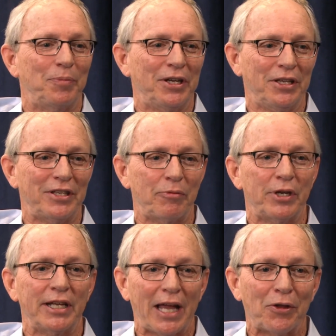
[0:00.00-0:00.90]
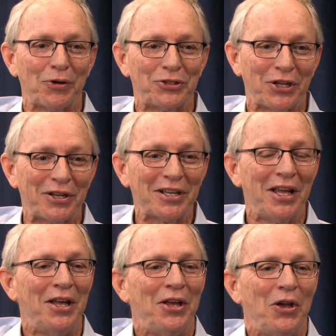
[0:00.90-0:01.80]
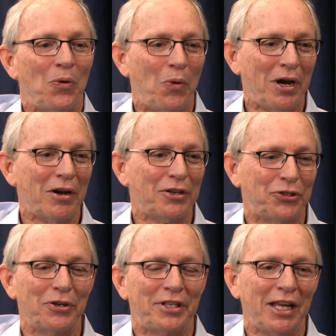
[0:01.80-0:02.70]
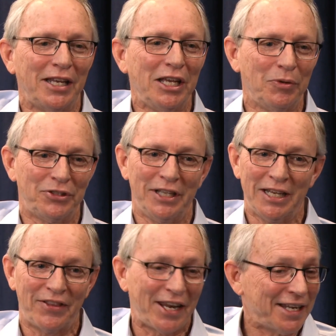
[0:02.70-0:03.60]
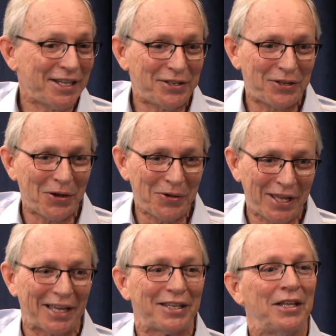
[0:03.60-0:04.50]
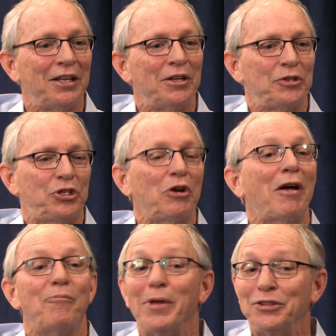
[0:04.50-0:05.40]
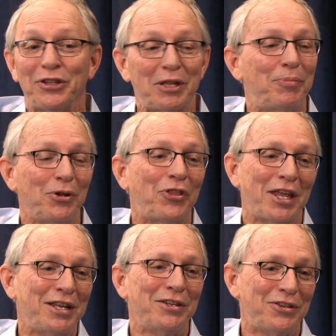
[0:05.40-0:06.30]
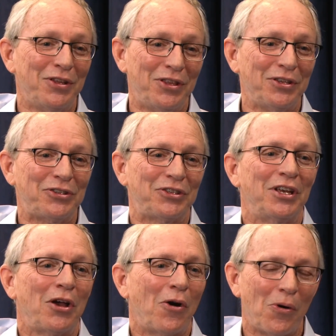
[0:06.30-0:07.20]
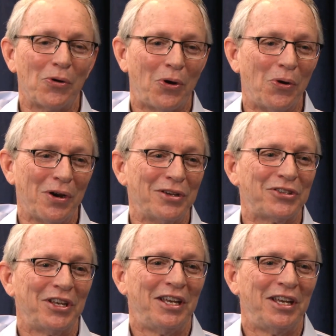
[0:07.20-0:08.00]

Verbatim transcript: because I would encounter a song where a certain technique was needed that I didn't know yet. So I basically built that into this whole course.